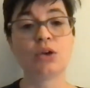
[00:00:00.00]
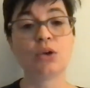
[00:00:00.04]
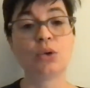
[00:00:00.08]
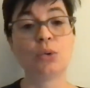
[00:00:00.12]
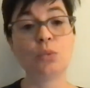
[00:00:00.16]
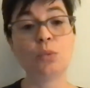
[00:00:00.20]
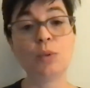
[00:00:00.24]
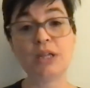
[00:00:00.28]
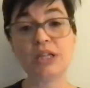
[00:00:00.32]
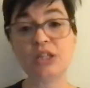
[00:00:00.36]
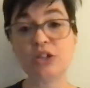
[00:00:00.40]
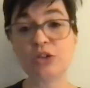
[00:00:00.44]

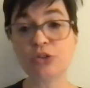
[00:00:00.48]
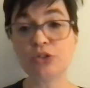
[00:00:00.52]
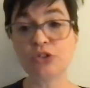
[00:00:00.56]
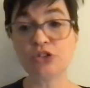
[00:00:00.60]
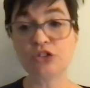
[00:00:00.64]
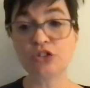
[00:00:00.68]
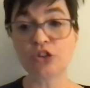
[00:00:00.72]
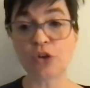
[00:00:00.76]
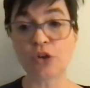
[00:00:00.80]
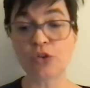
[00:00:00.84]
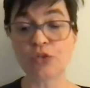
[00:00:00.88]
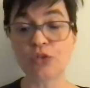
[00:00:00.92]
We use
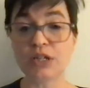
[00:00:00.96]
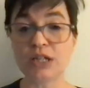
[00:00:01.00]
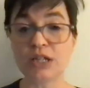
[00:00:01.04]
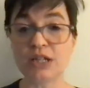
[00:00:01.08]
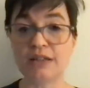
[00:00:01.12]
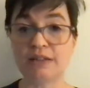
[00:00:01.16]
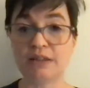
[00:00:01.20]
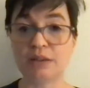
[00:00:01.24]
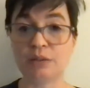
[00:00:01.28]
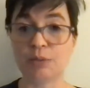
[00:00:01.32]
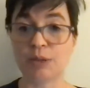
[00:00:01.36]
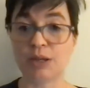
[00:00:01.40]
Dolphin
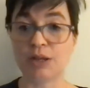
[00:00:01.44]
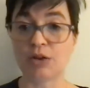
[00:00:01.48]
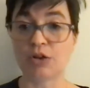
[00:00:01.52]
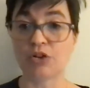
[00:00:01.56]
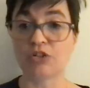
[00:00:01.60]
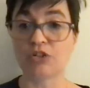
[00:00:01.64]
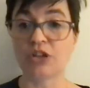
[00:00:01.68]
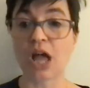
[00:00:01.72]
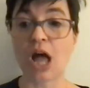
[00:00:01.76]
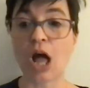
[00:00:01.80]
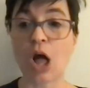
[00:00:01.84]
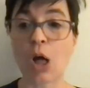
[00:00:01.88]
EasyReader
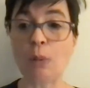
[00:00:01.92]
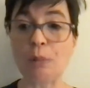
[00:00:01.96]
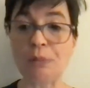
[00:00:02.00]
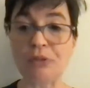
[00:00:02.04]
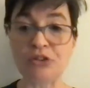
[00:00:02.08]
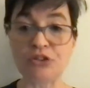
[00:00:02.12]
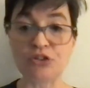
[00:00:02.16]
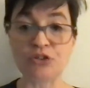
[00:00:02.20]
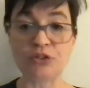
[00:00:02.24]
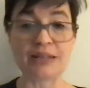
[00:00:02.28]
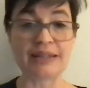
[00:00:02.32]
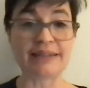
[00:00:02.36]
to help
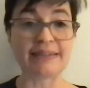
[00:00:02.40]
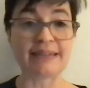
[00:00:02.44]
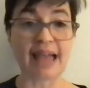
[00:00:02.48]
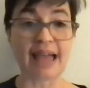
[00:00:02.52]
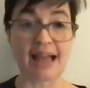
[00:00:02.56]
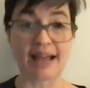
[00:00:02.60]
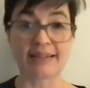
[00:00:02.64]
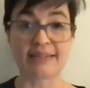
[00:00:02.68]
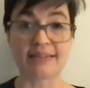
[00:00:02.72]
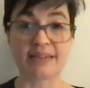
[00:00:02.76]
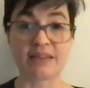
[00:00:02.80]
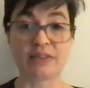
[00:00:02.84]
students
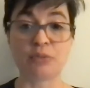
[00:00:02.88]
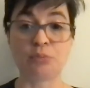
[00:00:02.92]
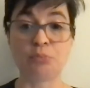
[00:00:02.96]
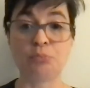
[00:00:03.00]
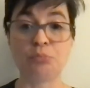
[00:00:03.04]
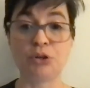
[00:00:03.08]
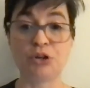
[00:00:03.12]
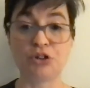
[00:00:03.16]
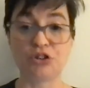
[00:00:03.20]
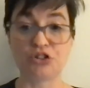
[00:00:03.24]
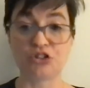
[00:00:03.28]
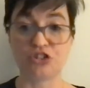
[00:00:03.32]
access
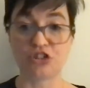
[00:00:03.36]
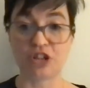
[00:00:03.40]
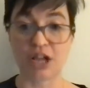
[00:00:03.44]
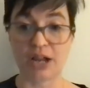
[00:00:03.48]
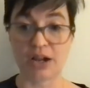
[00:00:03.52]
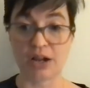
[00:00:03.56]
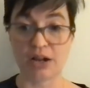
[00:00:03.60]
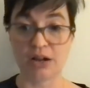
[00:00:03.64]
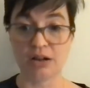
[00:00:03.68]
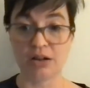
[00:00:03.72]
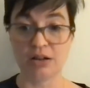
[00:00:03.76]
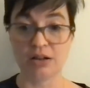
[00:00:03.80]

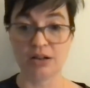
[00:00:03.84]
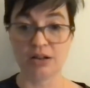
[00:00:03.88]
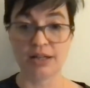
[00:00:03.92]
Bookshare.